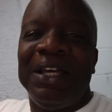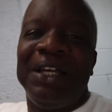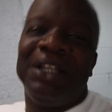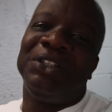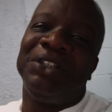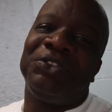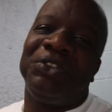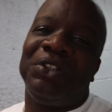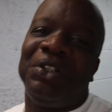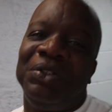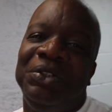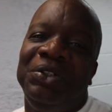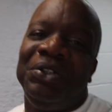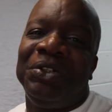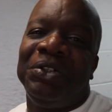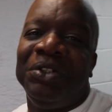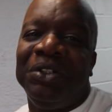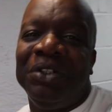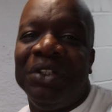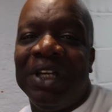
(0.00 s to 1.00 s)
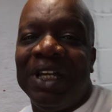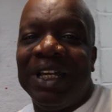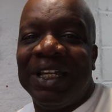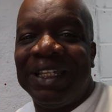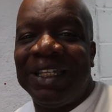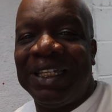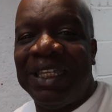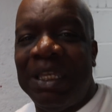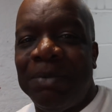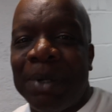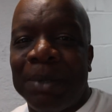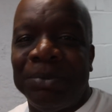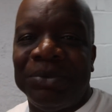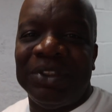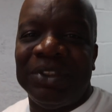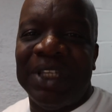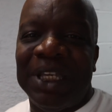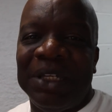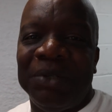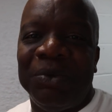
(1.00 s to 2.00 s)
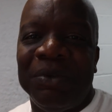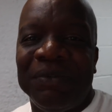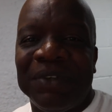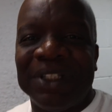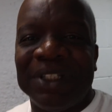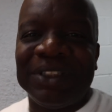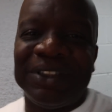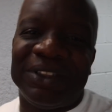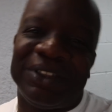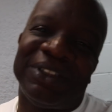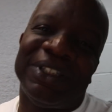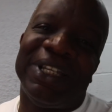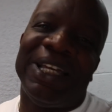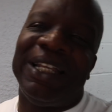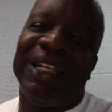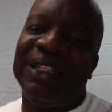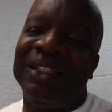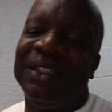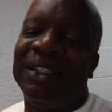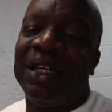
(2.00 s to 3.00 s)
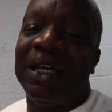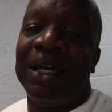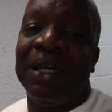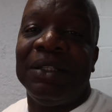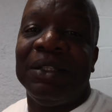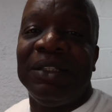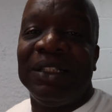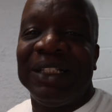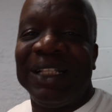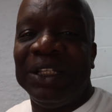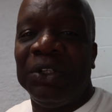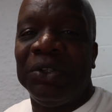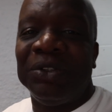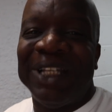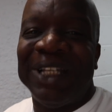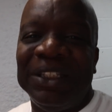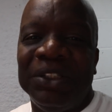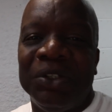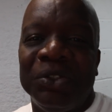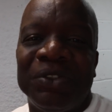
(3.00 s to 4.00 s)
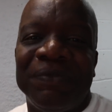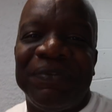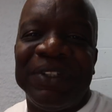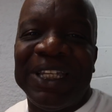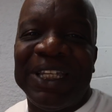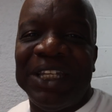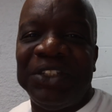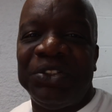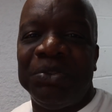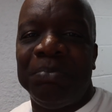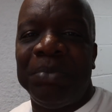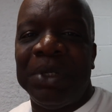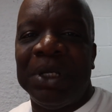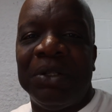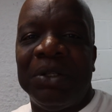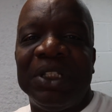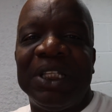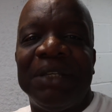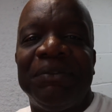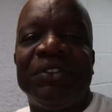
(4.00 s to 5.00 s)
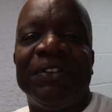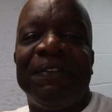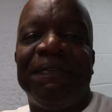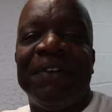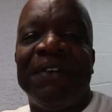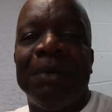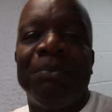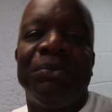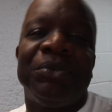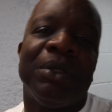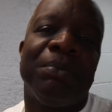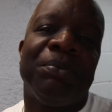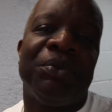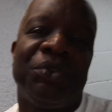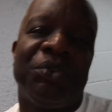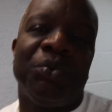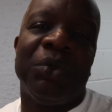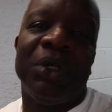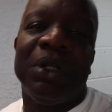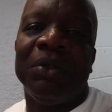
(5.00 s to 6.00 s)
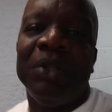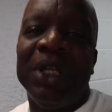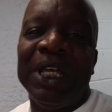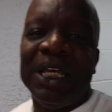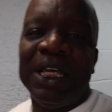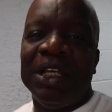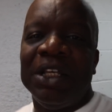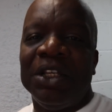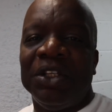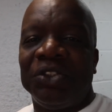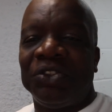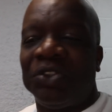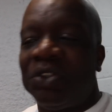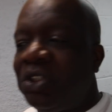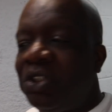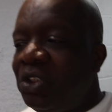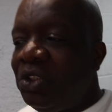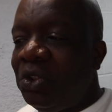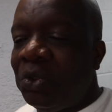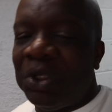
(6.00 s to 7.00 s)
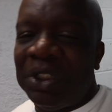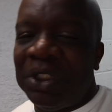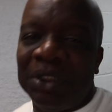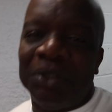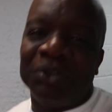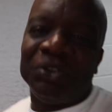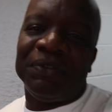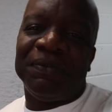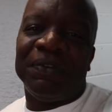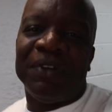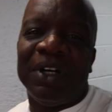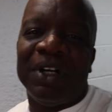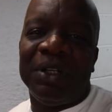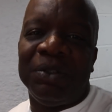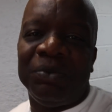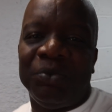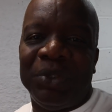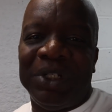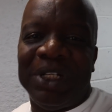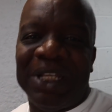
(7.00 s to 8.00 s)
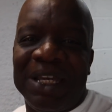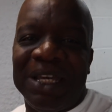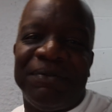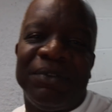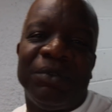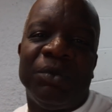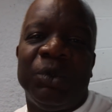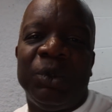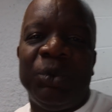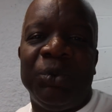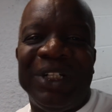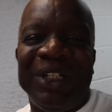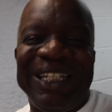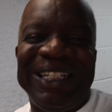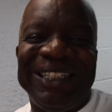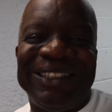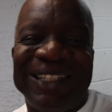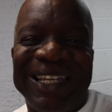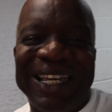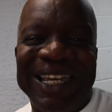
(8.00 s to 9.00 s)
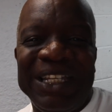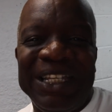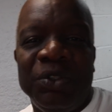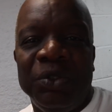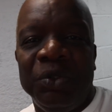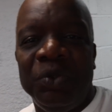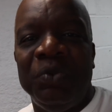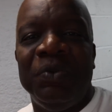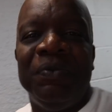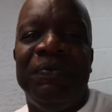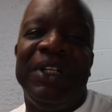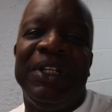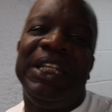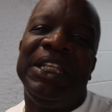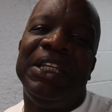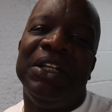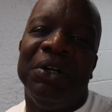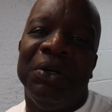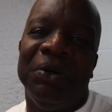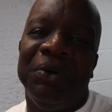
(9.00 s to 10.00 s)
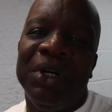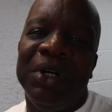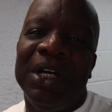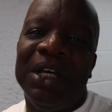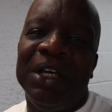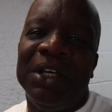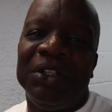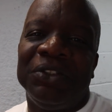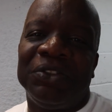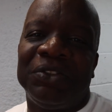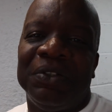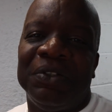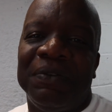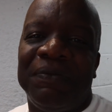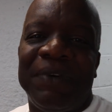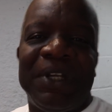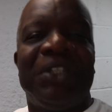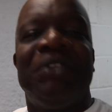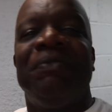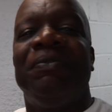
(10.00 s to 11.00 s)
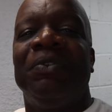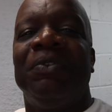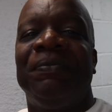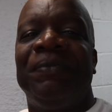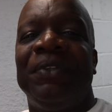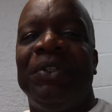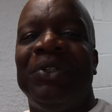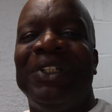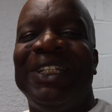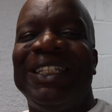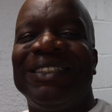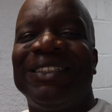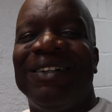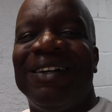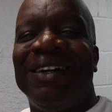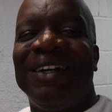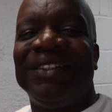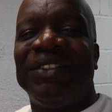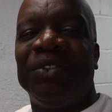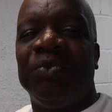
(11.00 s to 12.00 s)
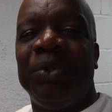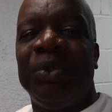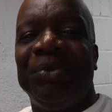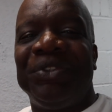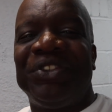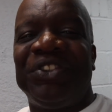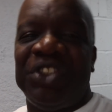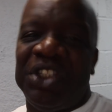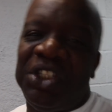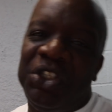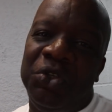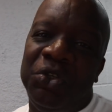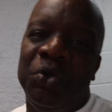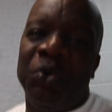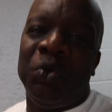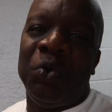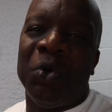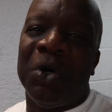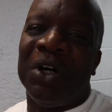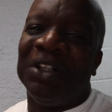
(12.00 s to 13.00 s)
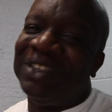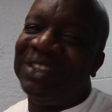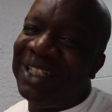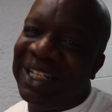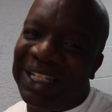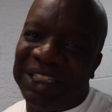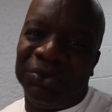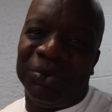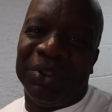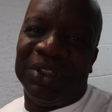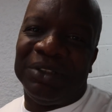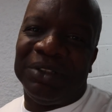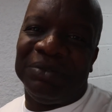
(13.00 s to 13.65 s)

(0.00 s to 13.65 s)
so that you can keep up to date with us, and click on that notification bell and give us a thumbs up as well, so that you are notified whenever we release a new video. So thank you for viewing this, guys, and we will see you on the next one.